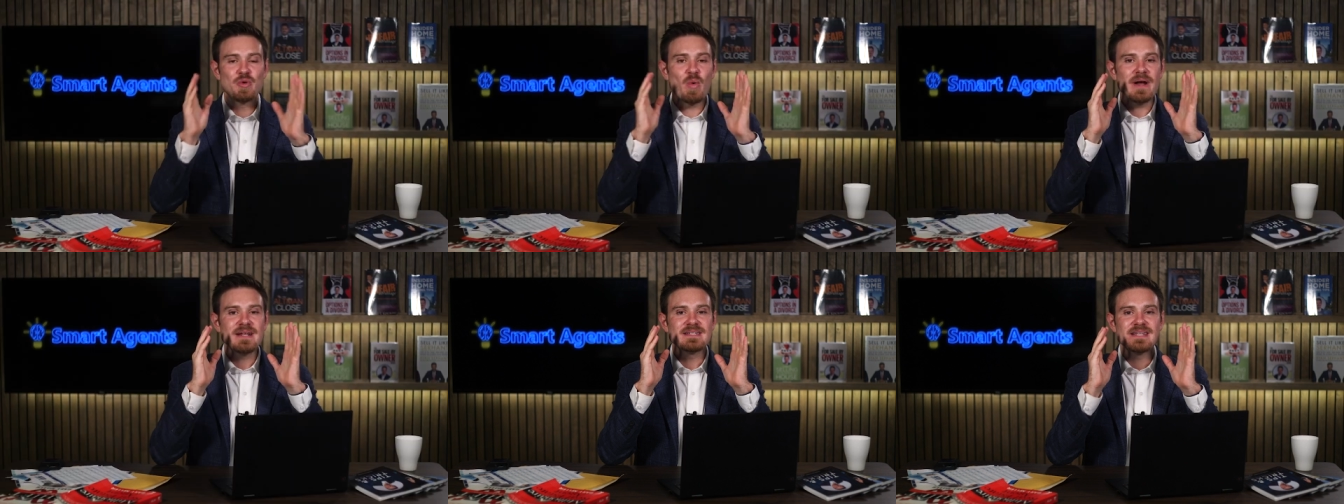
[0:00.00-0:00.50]
You
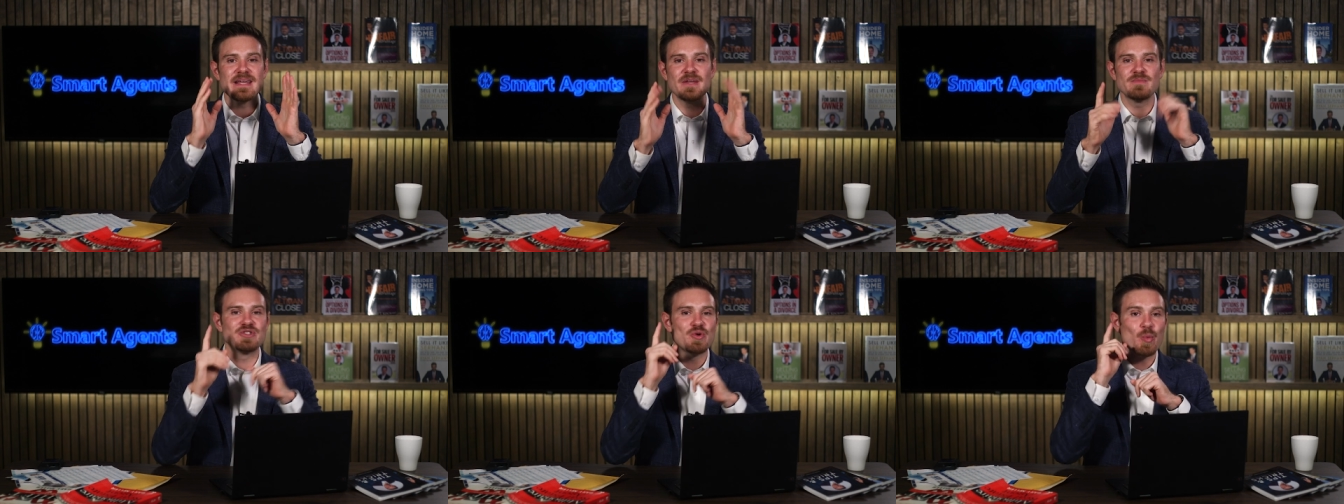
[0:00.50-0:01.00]
want to send
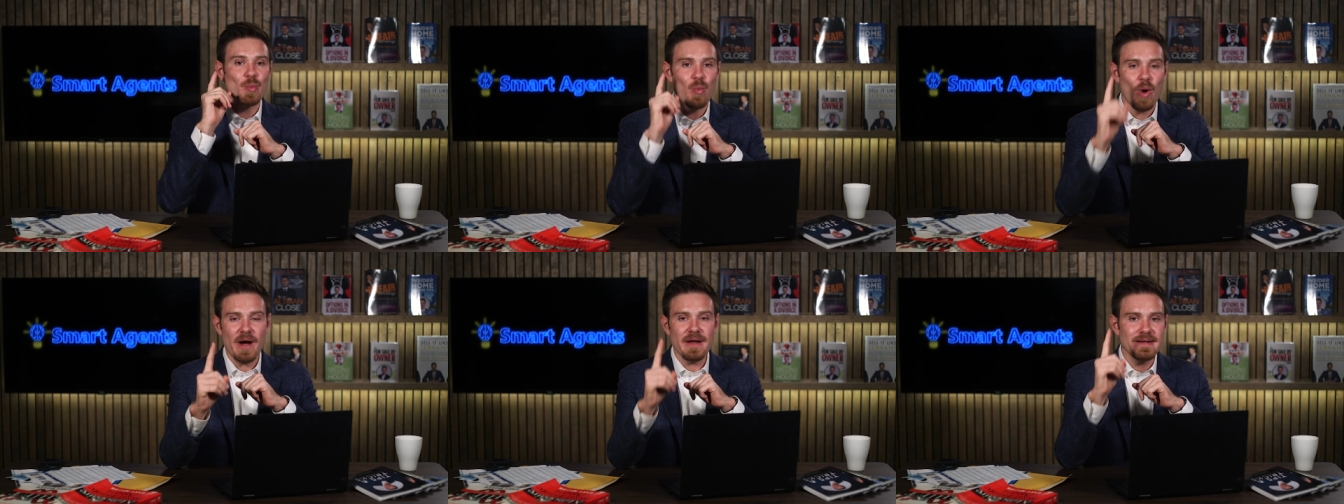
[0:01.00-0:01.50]
them to
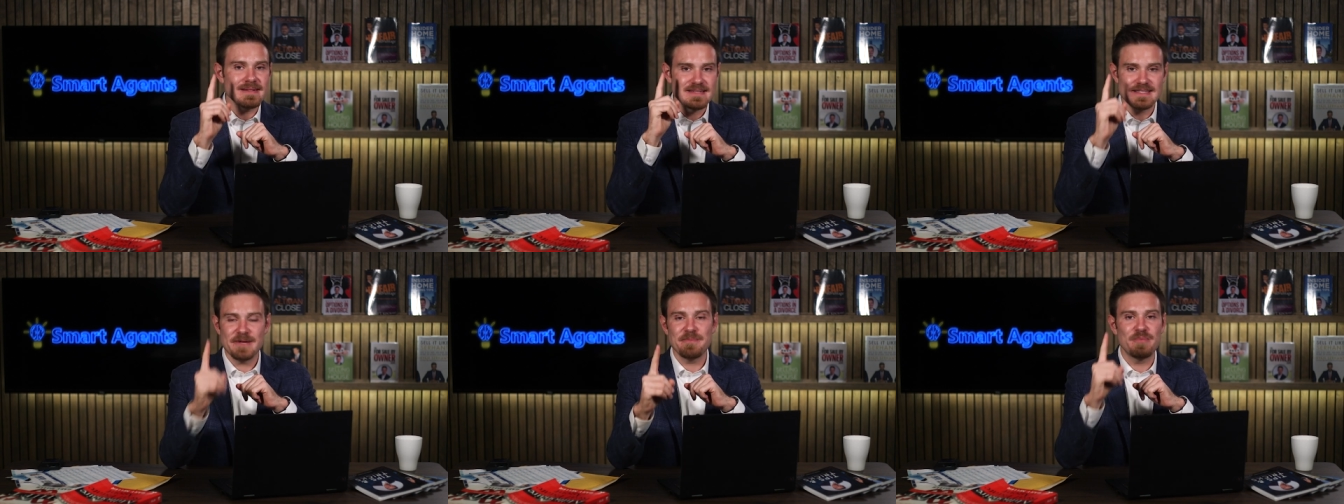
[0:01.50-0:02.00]
one
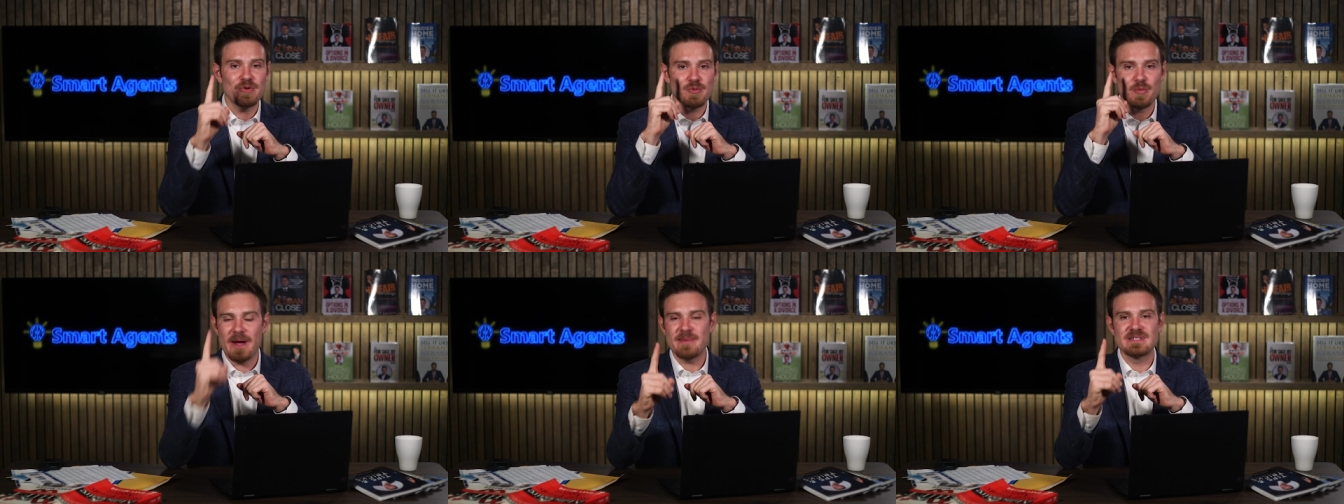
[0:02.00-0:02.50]
simple
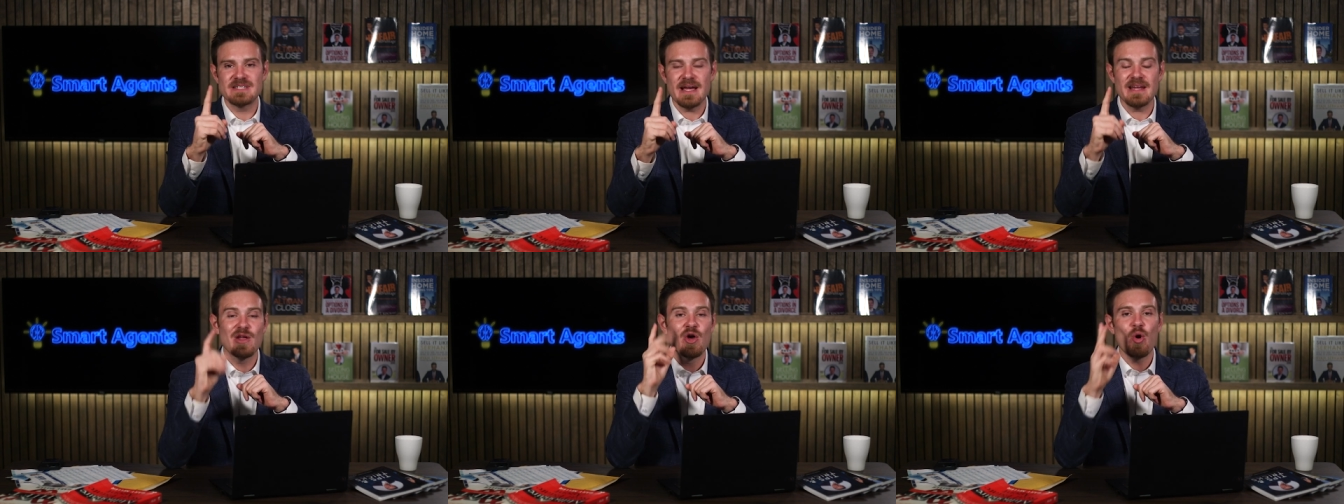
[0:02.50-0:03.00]

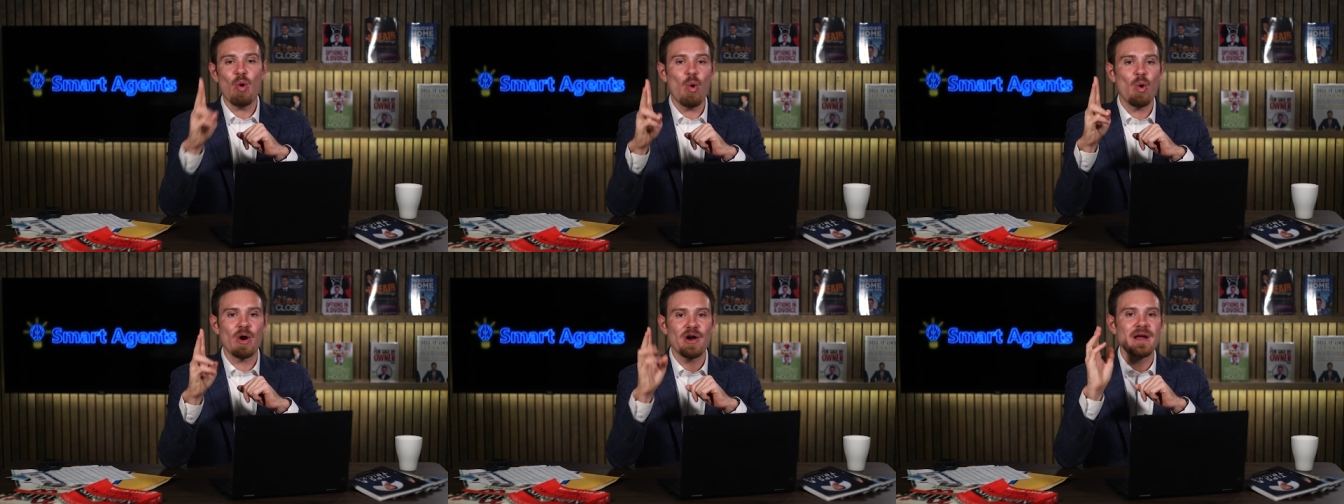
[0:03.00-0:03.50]
website
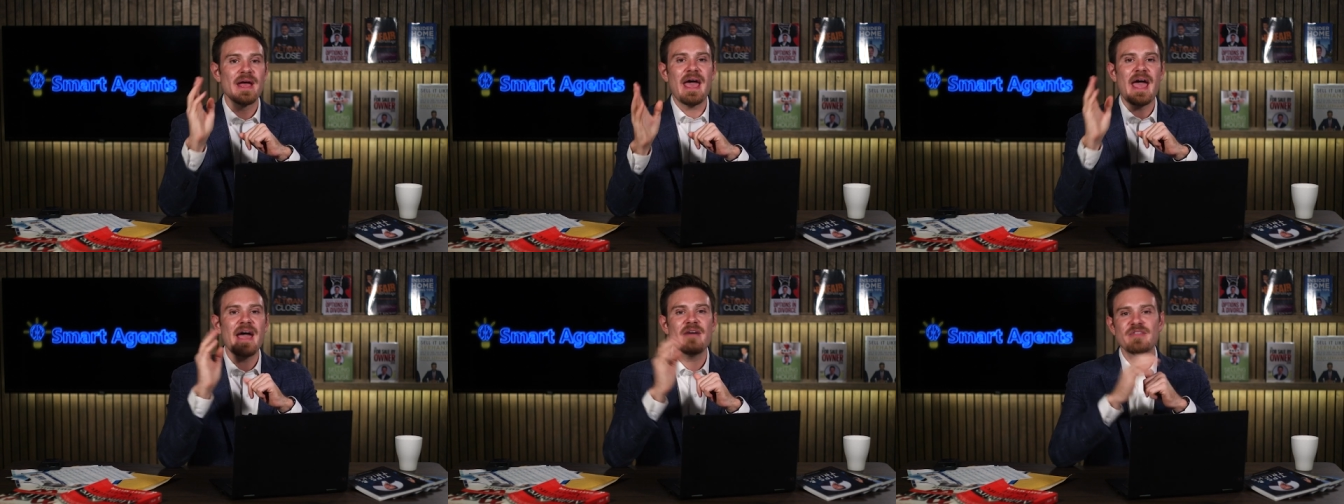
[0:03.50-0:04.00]
or
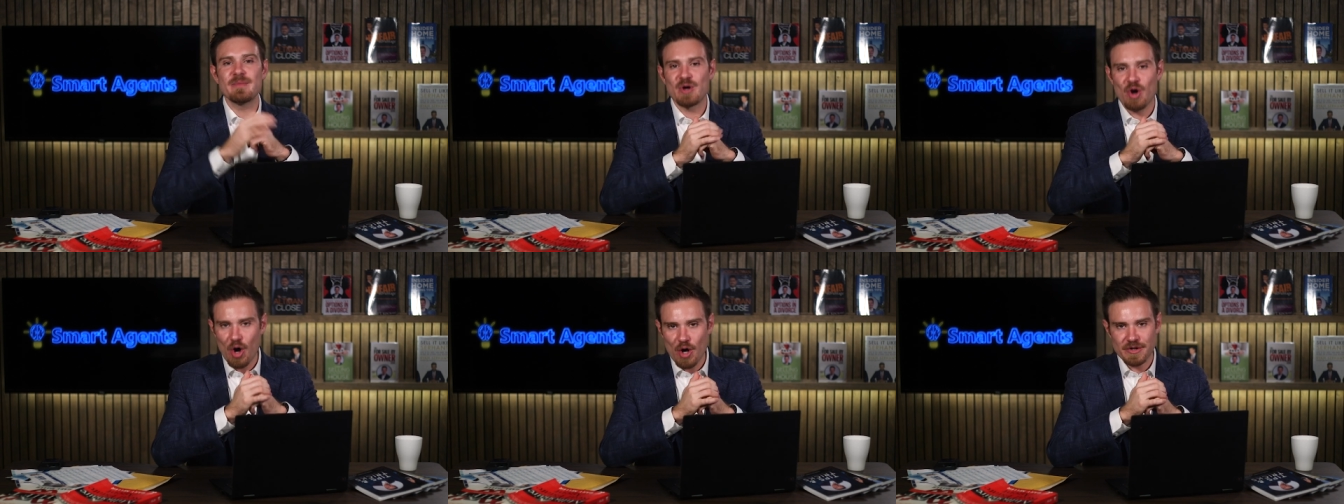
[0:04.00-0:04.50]
have them
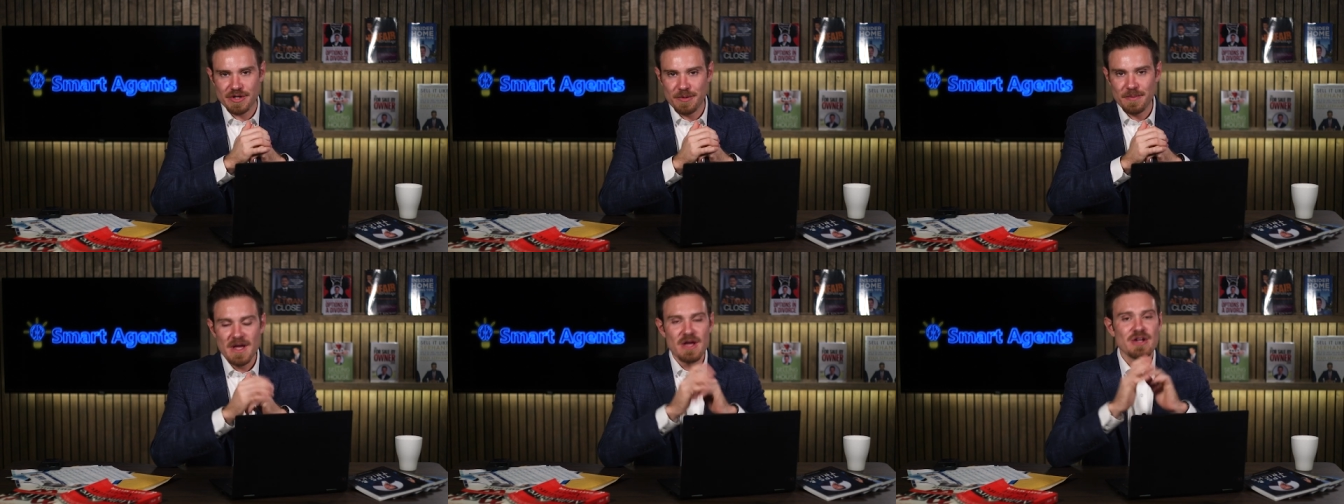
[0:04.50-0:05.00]
call you.